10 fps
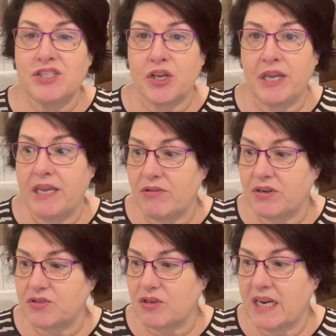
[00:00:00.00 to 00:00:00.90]
So here in
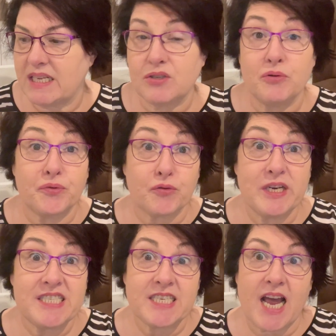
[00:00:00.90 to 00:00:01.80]
Australia, it's called
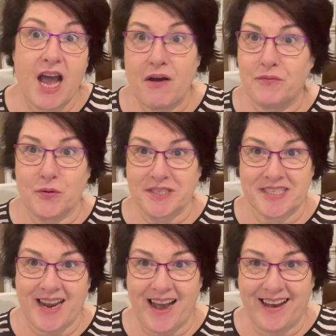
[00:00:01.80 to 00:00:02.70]
3-star,
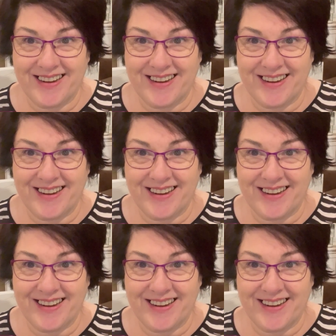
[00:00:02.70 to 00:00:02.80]
4-star.